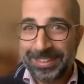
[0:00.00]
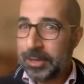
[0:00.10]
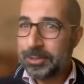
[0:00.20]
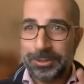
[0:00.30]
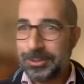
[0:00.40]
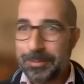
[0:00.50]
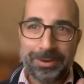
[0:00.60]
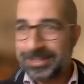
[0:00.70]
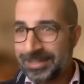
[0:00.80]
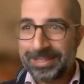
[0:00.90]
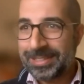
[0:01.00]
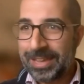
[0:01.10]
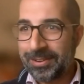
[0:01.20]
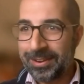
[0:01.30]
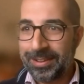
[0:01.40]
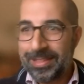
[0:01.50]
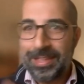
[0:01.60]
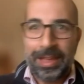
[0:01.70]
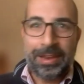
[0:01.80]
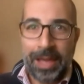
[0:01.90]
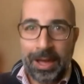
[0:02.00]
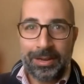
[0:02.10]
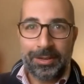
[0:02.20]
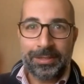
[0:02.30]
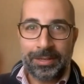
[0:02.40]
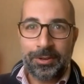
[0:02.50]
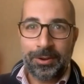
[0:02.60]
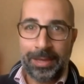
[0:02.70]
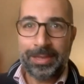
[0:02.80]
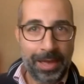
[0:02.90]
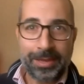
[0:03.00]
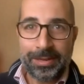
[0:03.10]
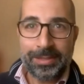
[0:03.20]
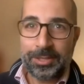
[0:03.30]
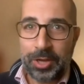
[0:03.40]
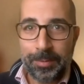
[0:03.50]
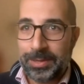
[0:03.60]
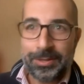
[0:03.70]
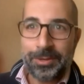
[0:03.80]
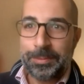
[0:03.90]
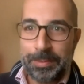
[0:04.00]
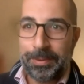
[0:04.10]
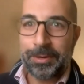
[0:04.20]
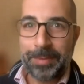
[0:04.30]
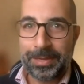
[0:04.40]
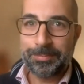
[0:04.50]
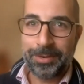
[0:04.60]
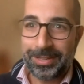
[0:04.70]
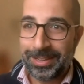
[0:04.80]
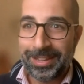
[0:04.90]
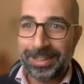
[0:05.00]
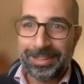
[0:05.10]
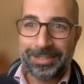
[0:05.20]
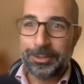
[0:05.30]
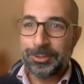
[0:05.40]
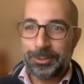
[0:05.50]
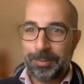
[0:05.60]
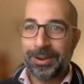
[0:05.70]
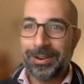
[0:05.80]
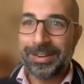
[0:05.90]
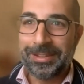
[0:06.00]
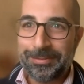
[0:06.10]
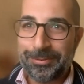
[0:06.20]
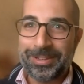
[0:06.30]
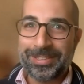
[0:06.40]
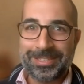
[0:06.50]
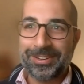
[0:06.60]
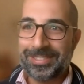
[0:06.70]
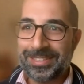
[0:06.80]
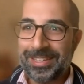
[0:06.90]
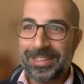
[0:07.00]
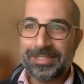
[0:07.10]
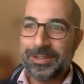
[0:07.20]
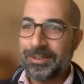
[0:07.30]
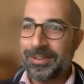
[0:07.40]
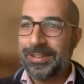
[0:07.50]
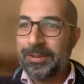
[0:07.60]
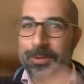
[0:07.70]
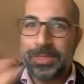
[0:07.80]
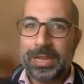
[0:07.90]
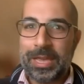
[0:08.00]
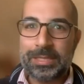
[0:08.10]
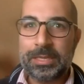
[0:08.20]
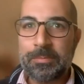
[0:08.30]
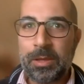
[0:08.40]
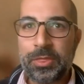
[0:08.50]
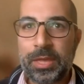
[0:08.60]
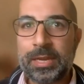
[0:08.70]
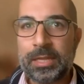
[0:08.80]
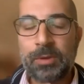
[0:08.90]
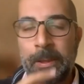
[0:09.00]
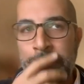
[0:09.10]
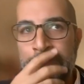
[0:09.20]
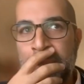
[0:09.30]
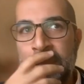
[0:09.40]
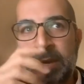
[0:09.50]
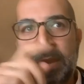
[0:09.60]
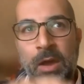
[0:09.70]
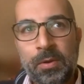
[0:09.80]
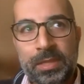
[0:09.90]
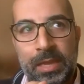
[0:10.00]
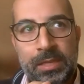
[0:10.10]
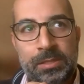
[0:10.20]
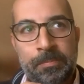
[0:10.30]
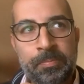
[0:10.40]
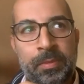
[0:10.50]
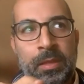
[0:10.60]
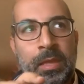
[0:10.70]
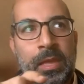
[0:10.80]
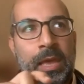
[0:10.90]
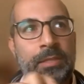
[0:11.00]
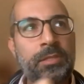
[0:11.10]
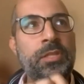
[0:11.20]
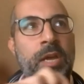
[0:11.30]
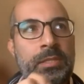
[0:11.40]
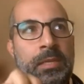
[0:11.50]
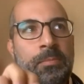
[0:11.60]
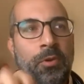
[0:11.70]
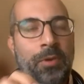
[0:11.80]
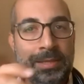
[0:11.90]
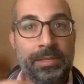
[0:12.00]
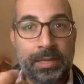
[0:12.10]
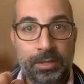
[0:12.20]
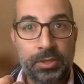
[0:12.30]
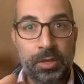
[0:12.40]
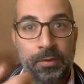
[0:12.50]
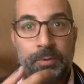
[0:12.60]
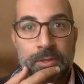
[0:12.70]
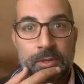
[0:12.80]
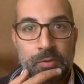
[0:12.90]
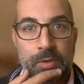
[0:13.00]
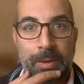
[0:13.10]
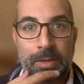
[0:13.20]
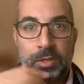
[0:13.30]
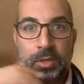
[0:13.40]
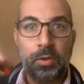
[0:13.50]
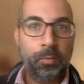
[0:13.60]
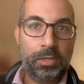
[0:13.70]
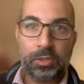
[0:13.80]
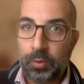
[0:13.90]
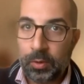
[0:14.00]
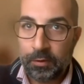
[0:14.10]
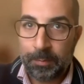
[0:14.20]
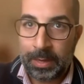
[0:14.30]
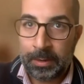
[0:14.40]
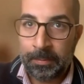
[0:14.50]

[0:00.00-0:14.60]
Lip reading: YouTuber is not a career. And now I look in Corona, yeah, it is a job. They're the only people who make money, YouTuber and influencers. So within 18 months, and that's why nowadays, it's not anymore, at least in the software industry, about which school you've been,